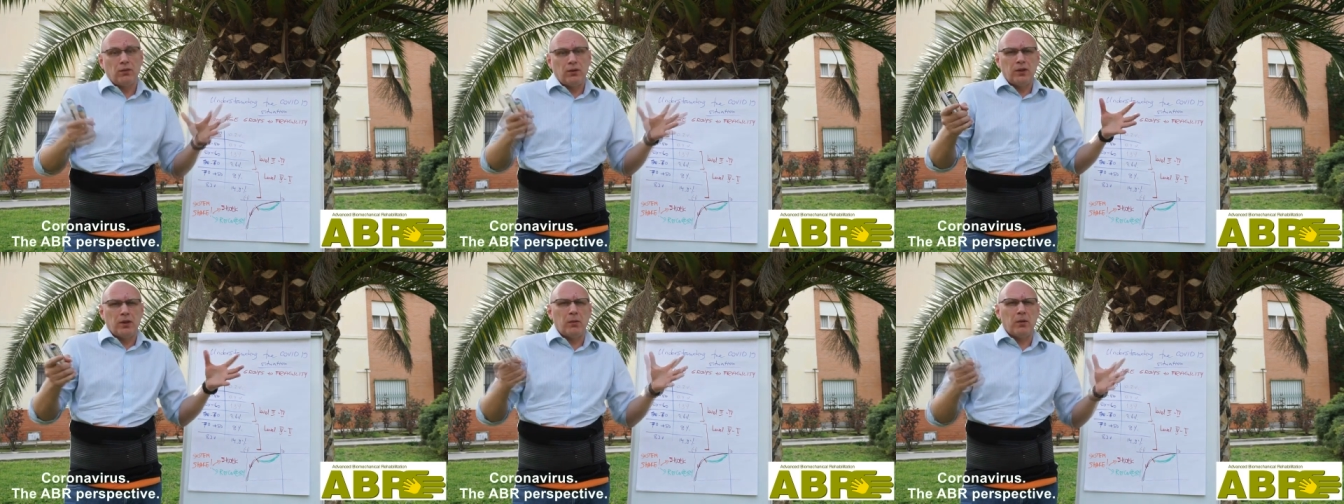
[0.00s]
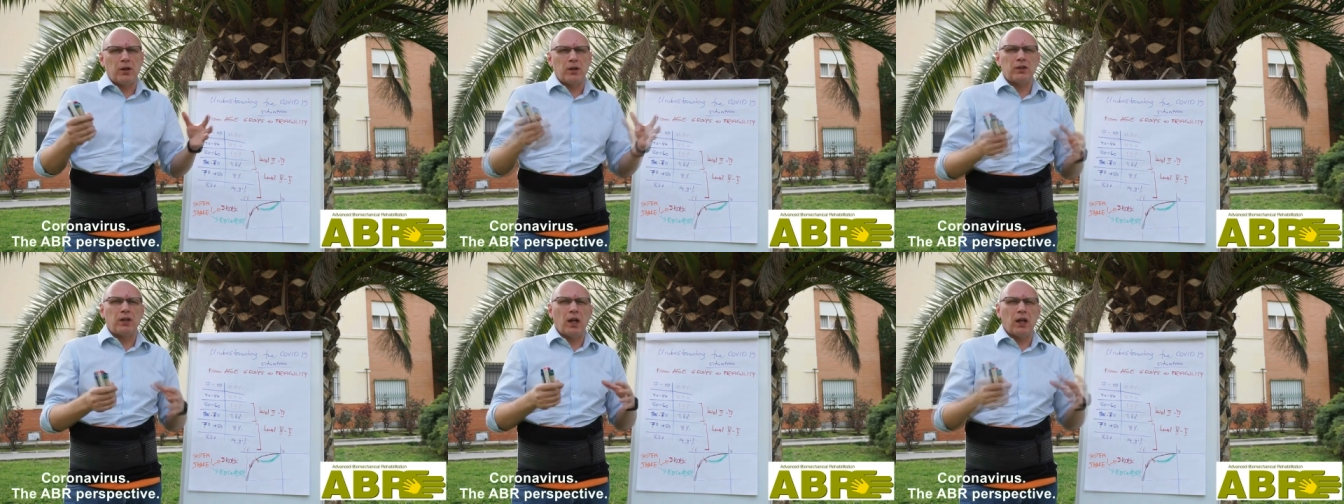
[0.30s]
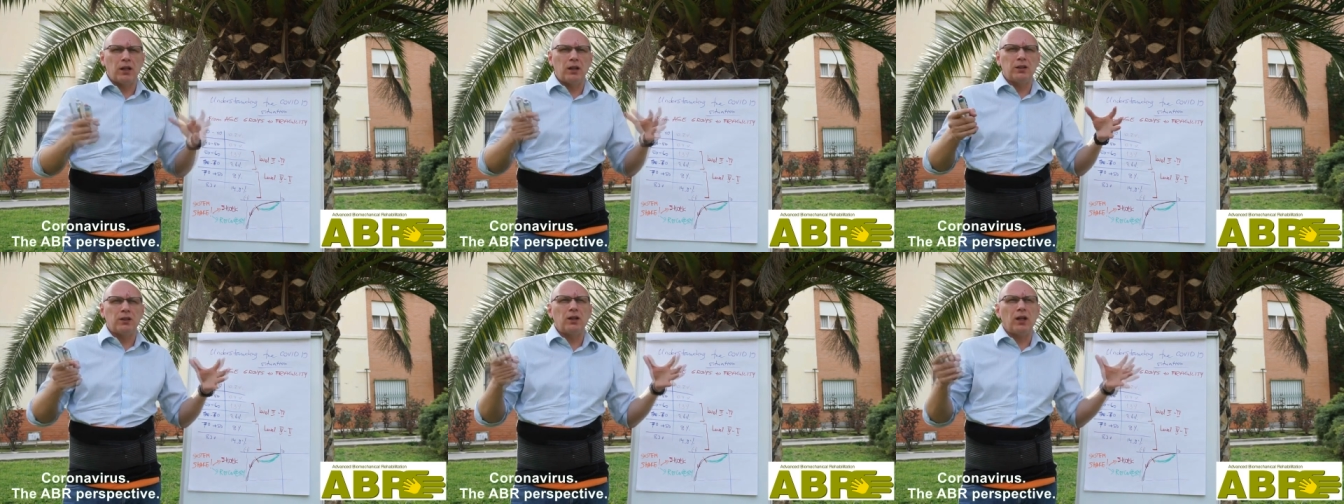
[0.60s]
the
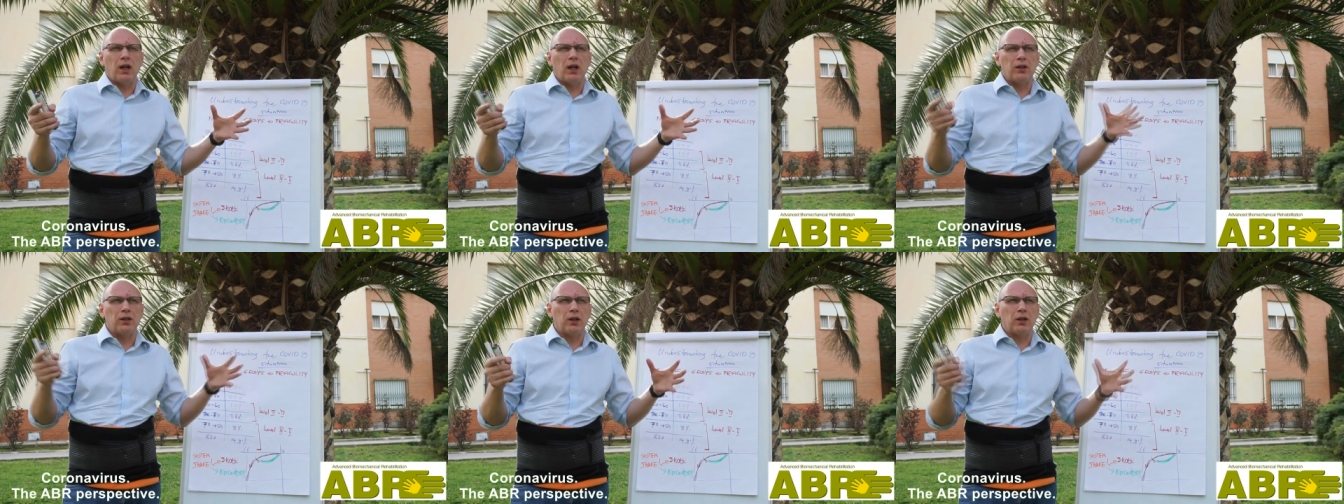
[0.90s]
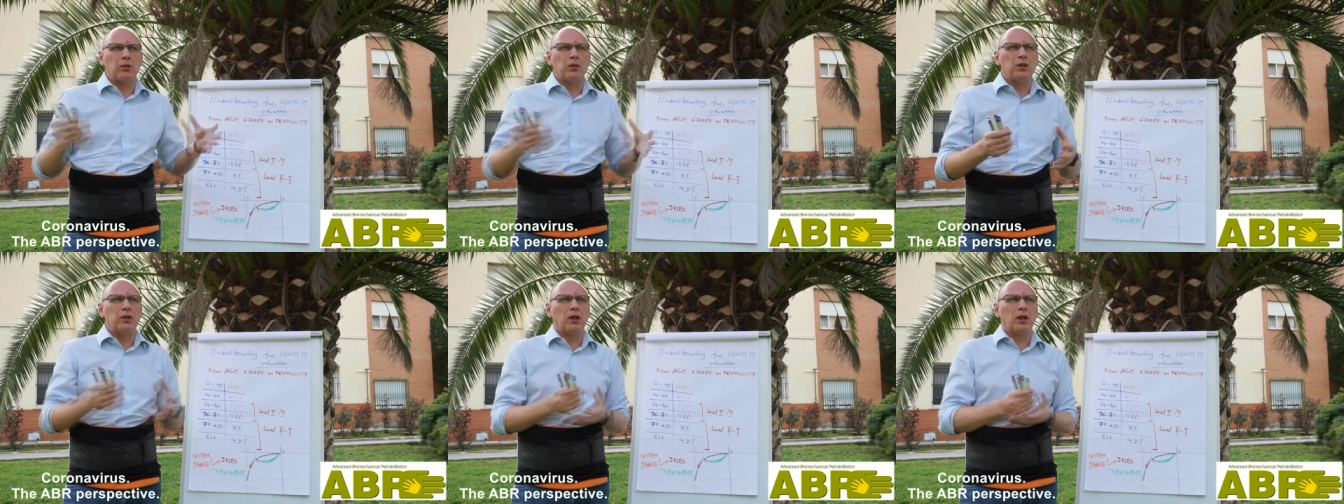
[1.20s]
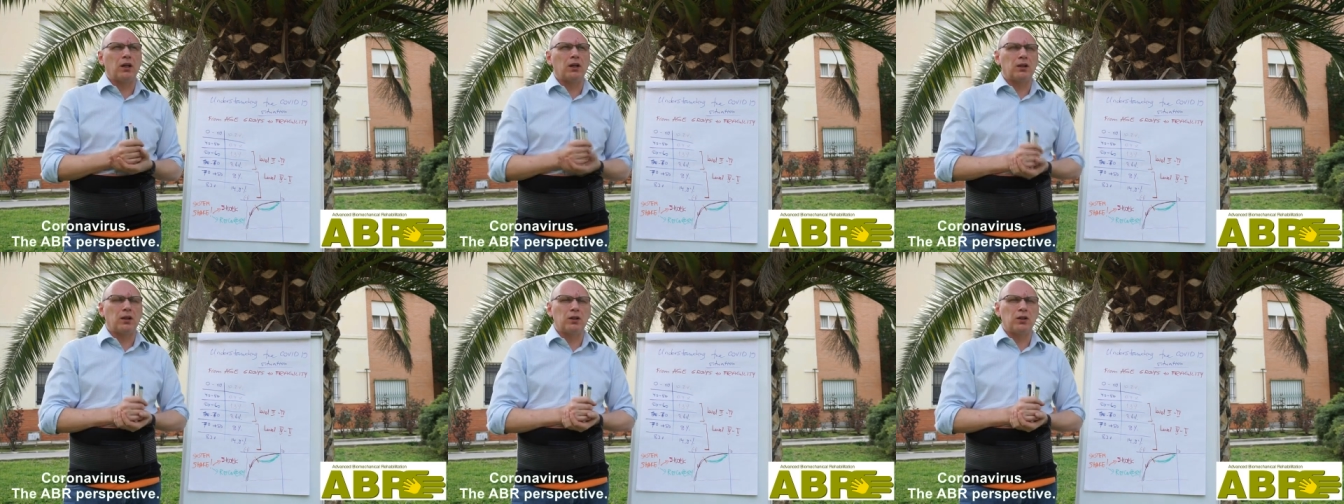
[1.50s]
mortality and the
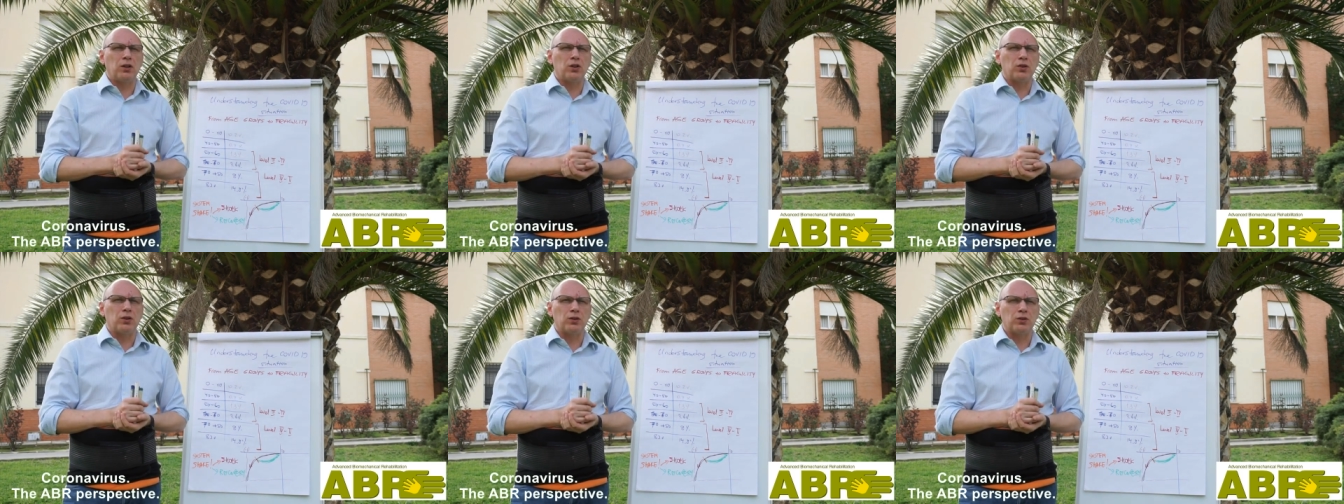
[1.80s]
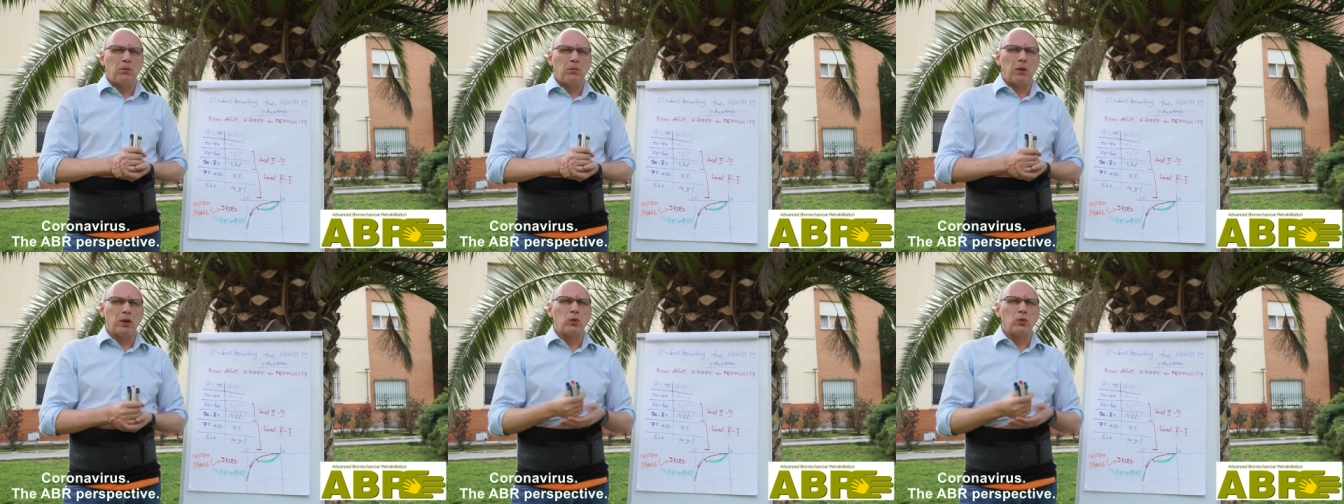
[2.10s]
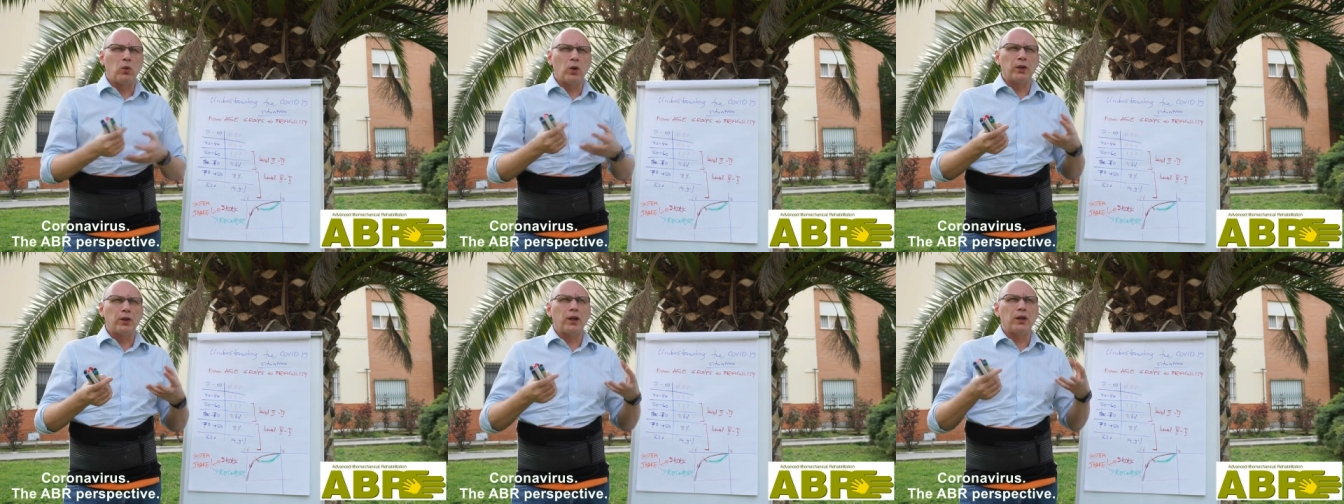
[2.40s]
critical condition. But
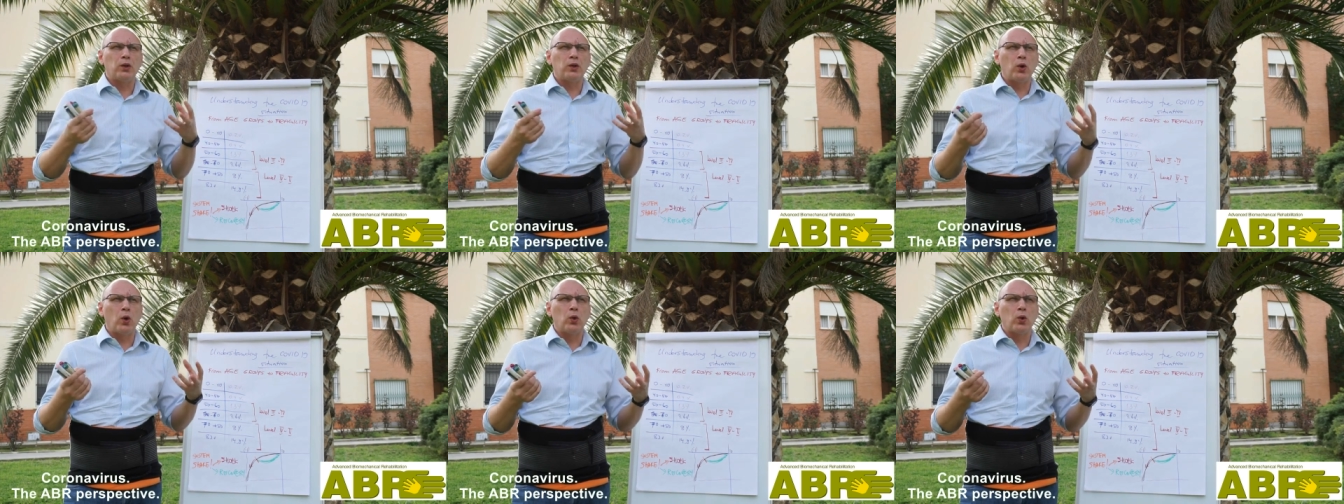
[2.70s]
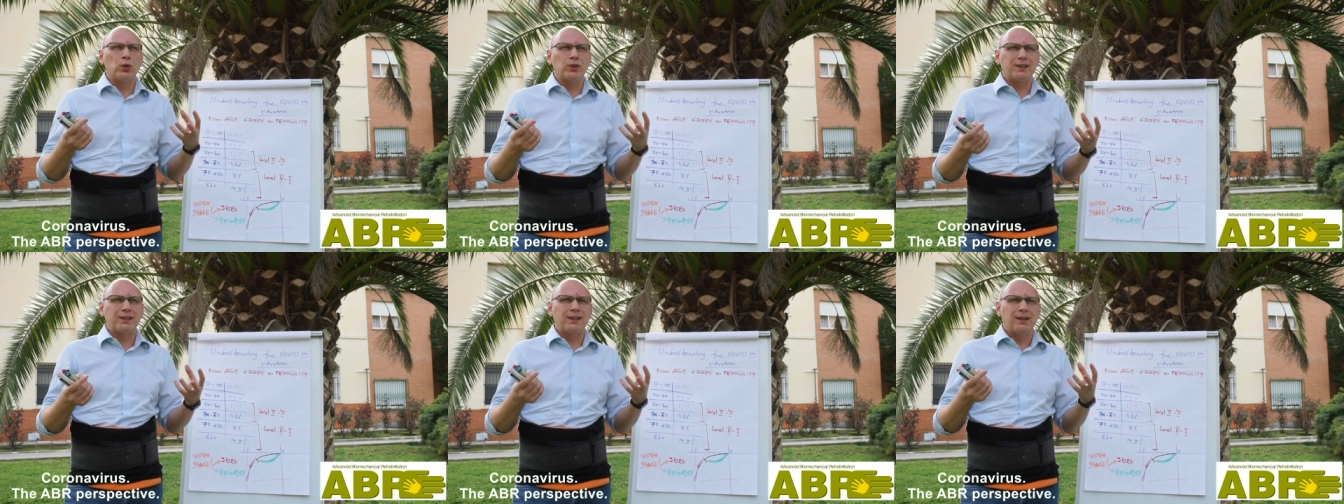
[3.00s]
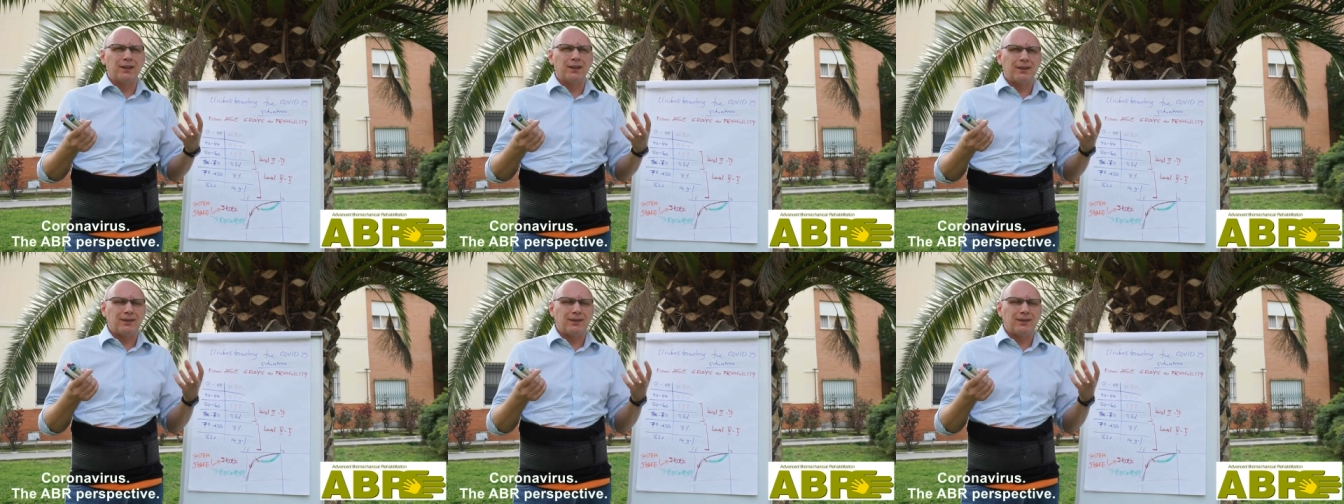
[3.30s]
what are those